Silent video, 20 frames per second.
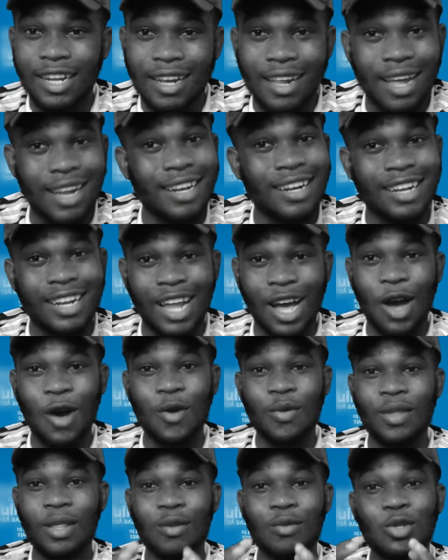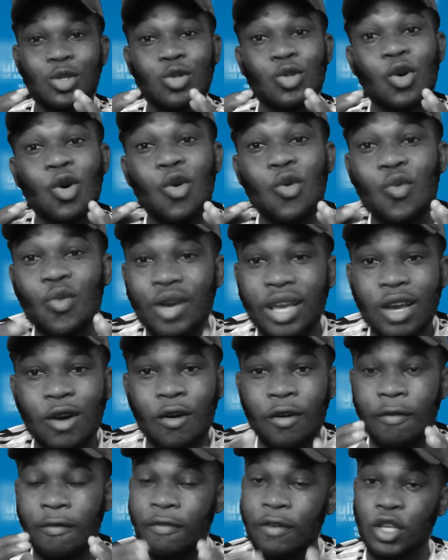that now there is no way
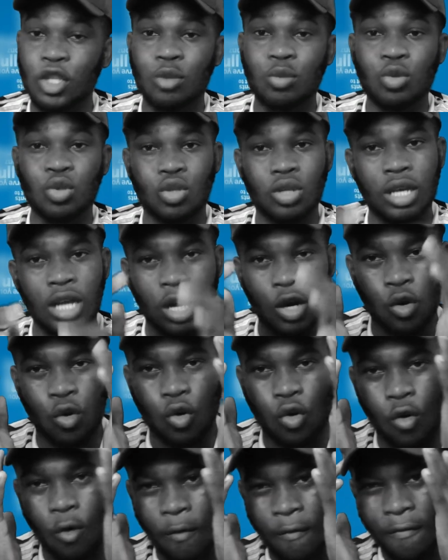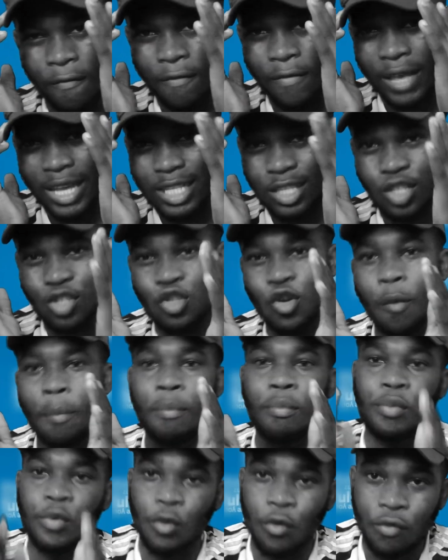on facebook you can convert your
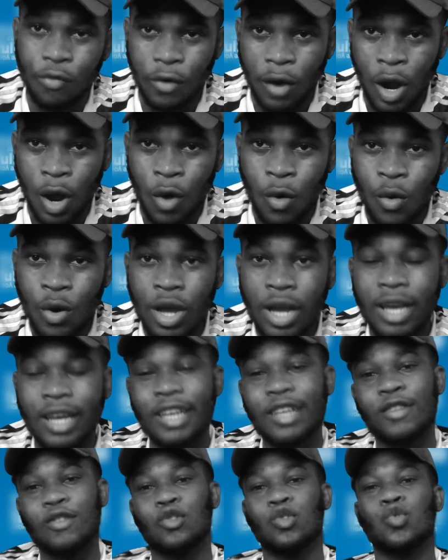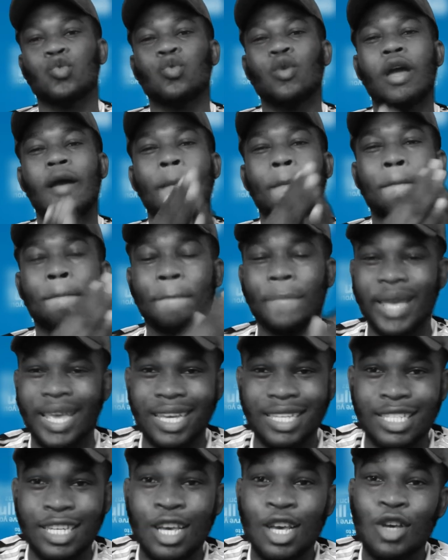profile into a
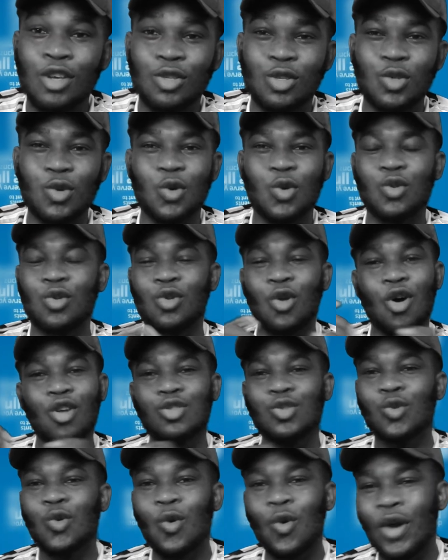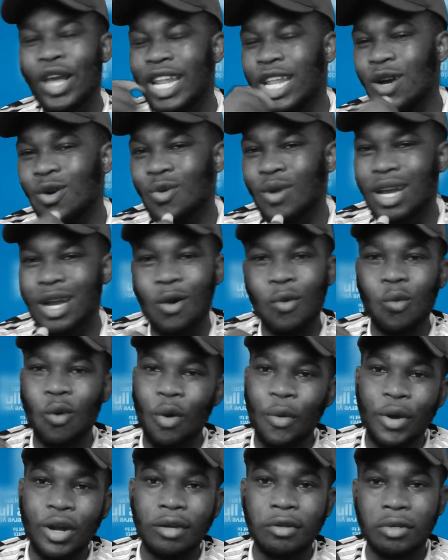page so don't go anywhere
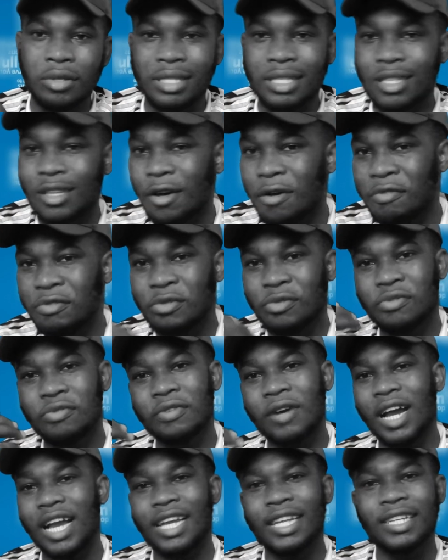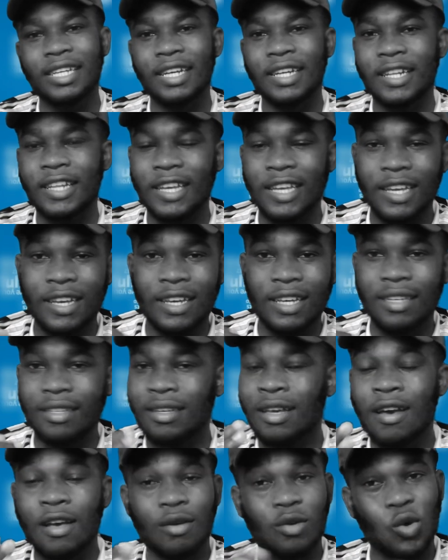worrying yourself to find any
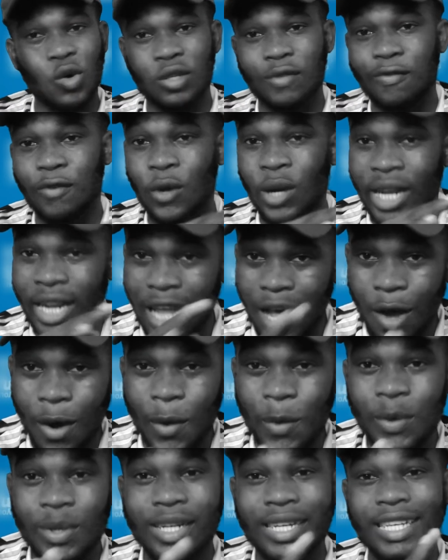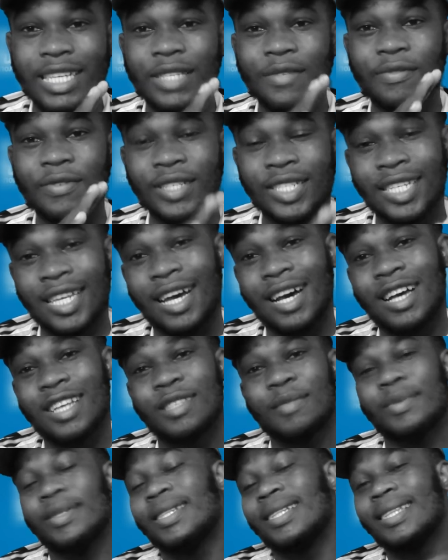because for now this feature
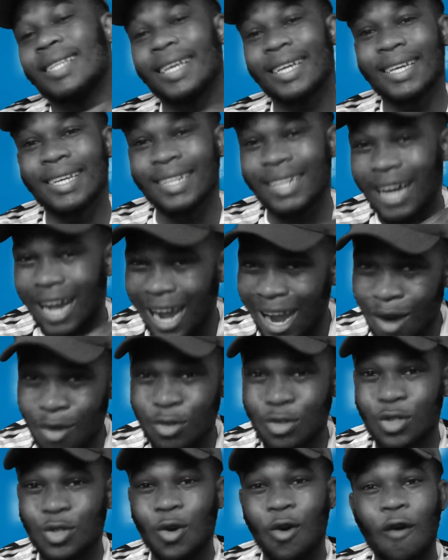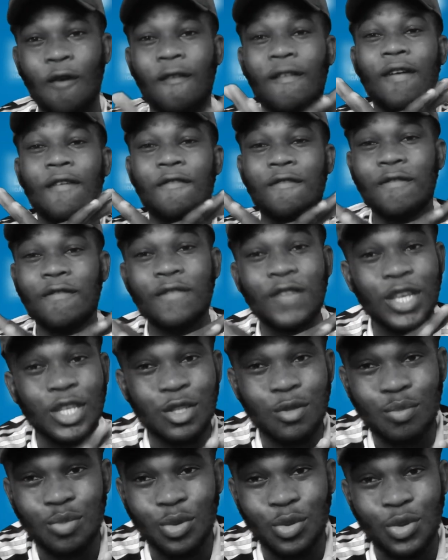has been taken out of
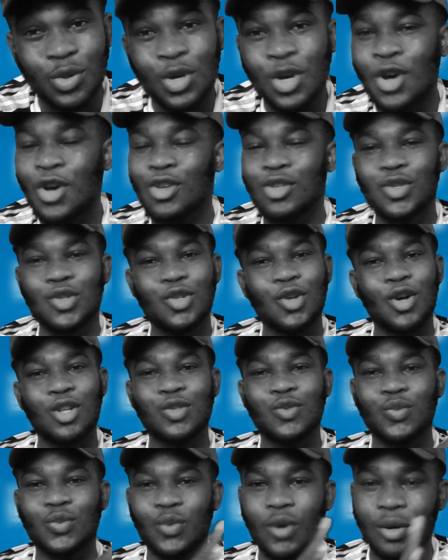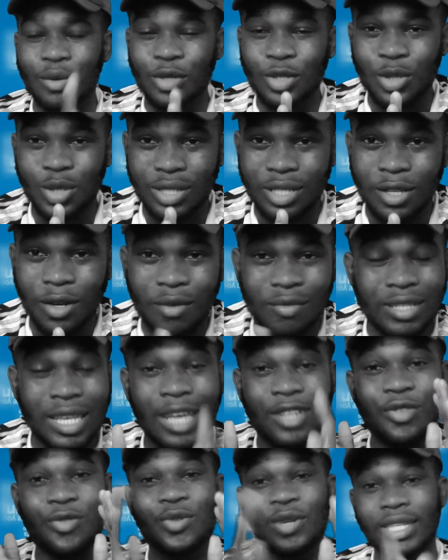facebook so don't worry yourself
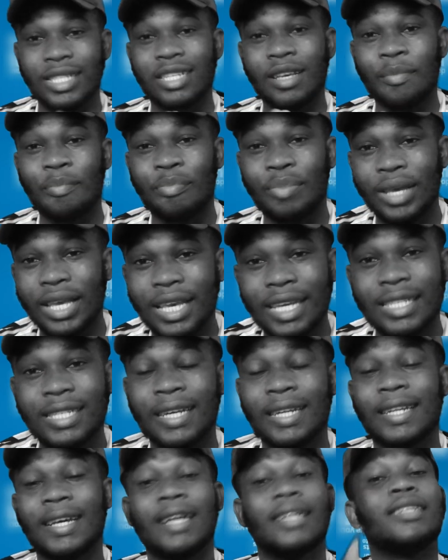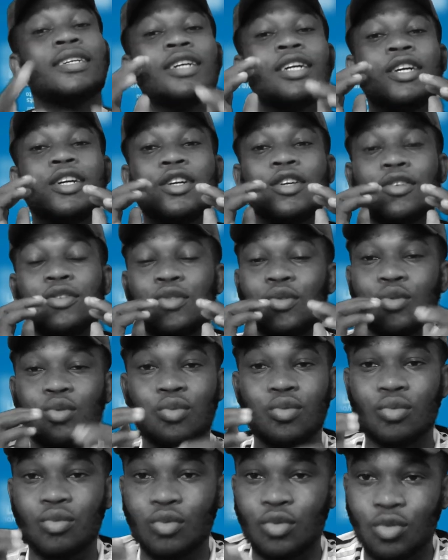just create a page and then
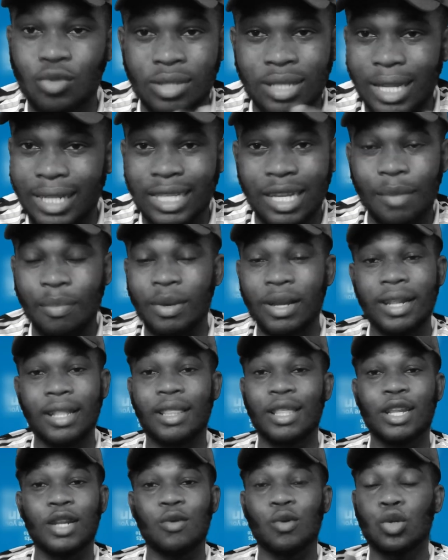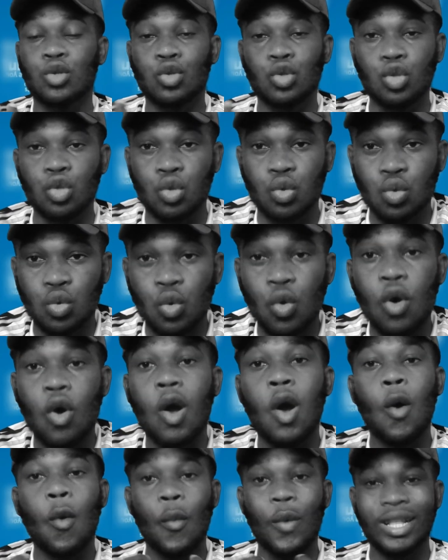you you start up anything you want to do
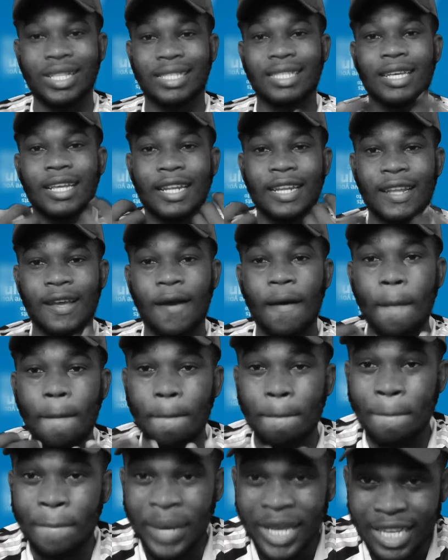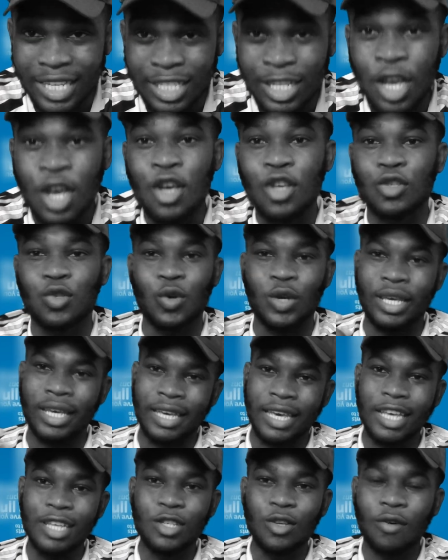with the page so in
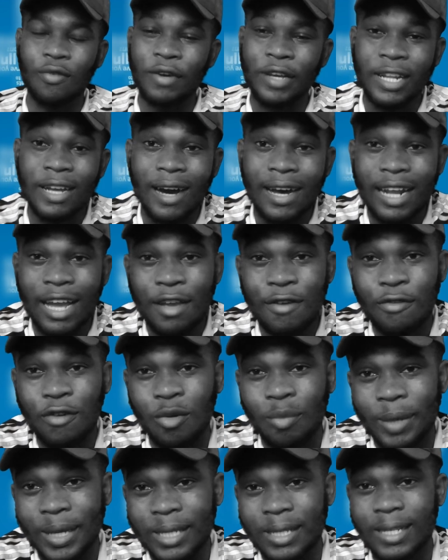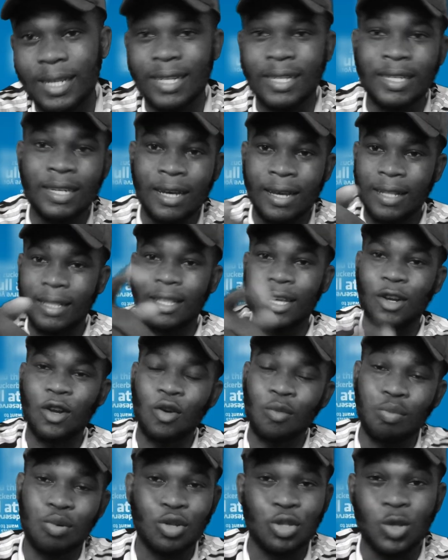case of any other information turn
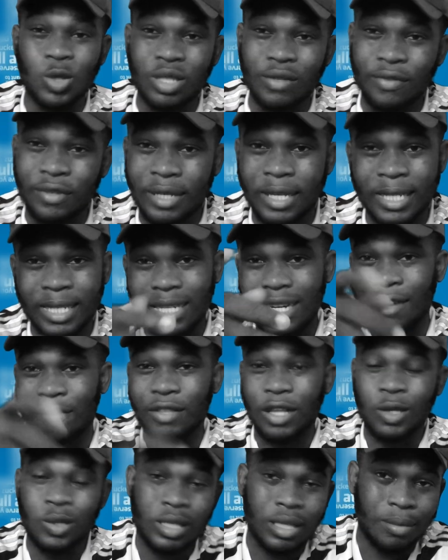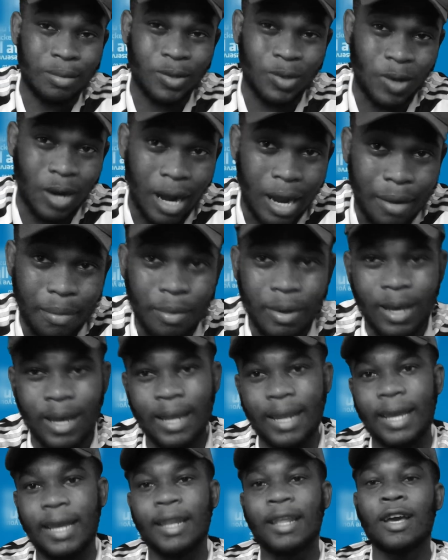on post notification after you subscribe
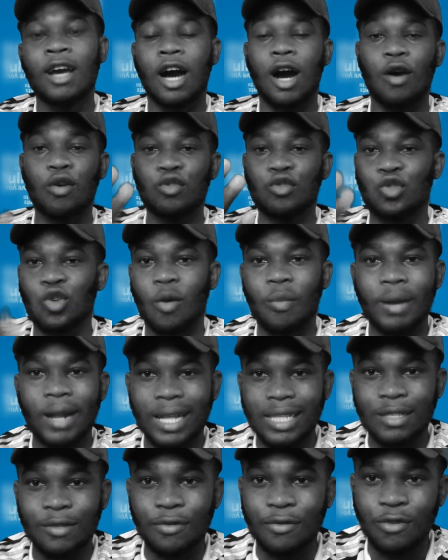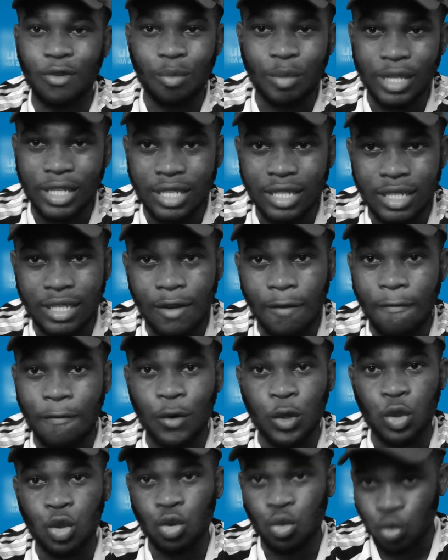and then I'll drop that information
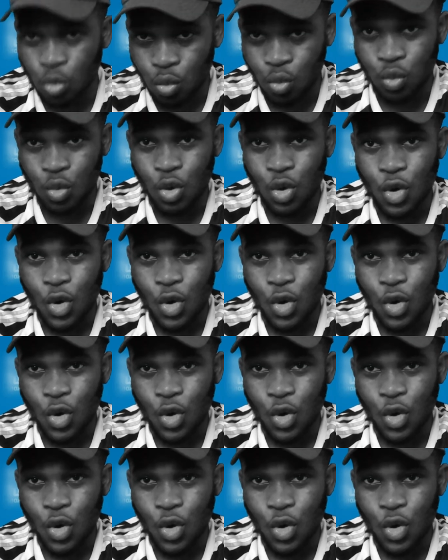for you